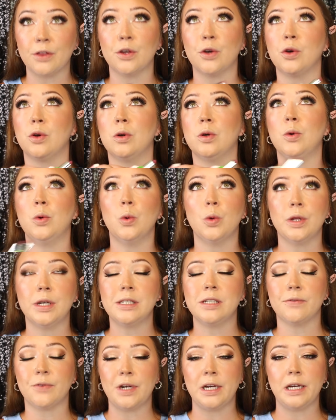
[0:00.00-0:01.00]
the
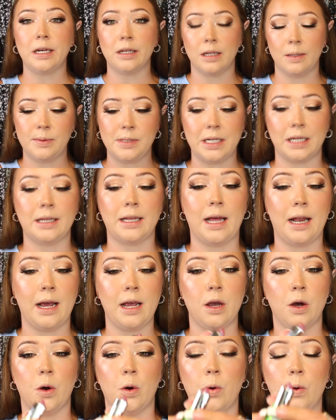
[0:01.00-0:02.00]
coolest freaking lipstick that I
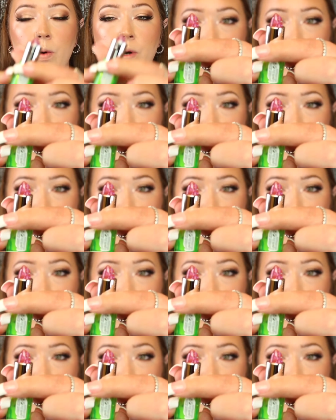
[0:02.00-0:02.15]
own.